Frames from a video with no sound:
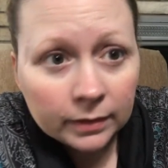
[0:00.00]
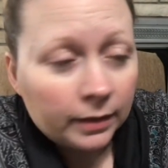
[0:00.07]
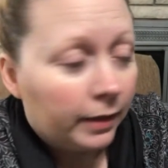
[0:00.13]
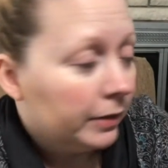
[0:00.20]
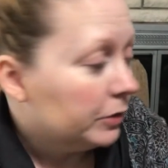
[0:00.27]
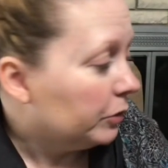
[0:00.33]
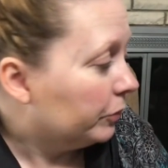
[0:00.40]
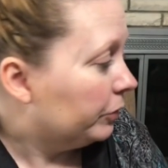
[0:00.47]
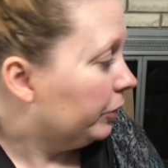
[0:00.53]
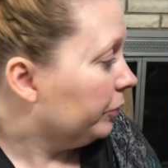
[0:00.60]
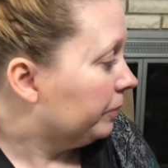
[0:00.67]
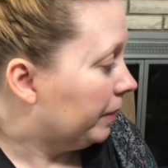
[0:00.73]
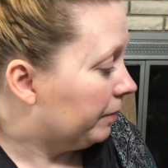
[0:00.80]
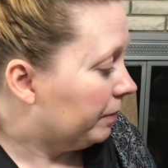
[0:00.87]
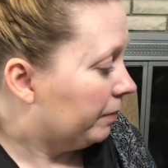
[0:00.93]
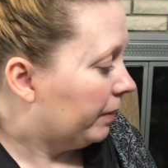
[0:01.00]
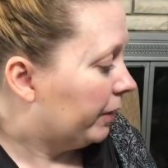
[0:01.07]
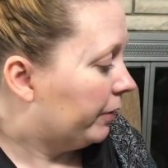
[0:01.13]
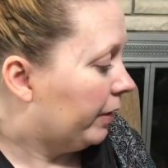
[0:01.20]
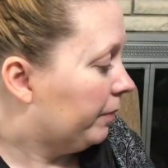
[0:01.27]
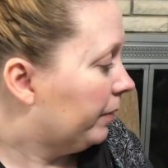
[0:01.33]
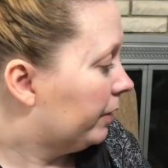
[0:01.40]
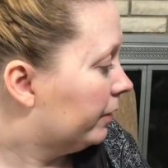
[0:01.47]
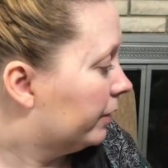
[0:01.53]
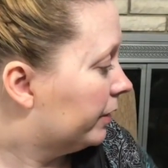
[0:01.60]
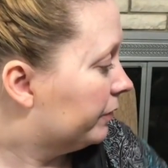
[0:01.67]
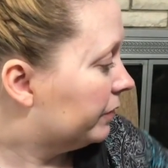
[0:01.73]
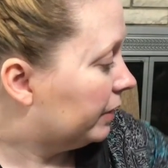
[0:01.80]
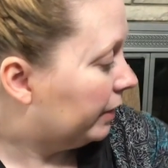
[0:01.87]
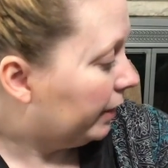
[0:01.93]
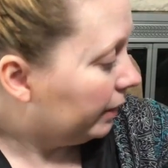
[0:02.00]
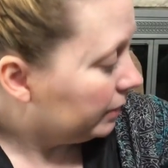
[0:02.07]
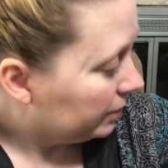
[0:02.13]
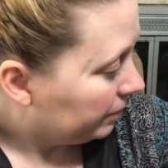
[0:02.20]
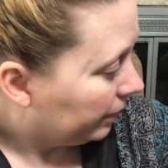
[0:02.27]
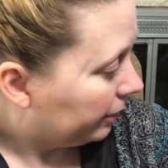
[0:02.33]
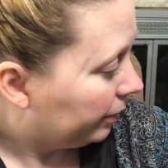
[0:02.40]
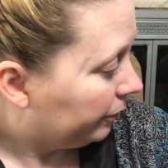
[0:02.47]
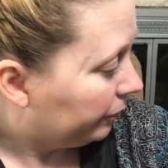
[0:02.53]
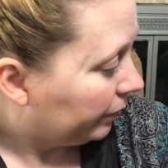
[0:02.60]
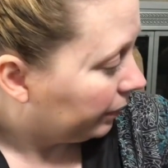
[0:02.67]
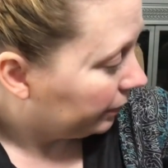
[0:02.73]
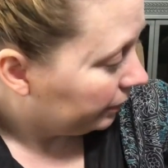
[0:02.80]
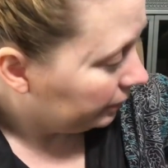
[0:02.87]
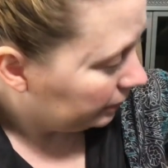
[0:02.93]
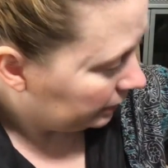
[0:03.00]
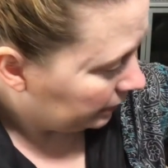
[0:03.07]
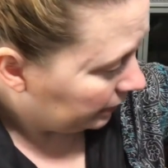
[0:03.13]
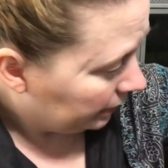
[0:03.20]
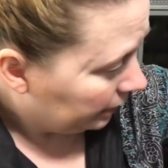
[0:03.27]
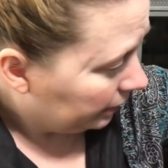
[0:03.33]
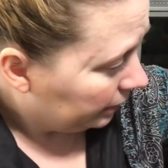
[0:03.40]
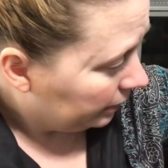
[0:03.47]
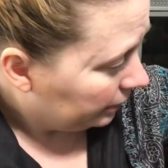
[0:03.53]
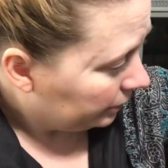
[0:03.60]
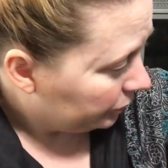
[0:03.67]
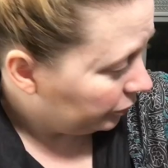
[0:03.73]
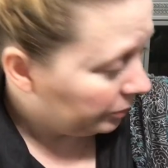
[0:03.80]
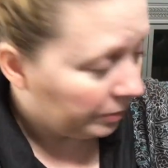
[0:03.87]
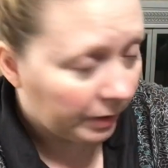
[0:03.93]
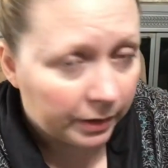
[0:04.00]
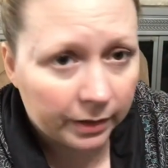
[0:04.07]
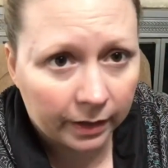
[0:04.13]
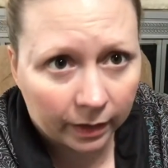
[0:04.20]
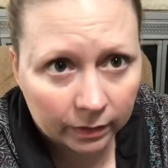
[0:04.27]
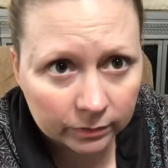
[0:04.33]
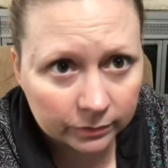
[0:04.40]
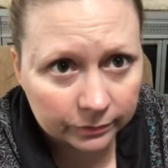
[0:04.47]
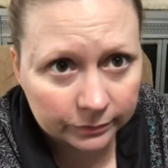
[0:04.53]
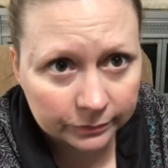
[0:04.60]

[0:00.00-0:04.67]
I don't know, maybe my grandmother gifted that to my grandfather. She better have.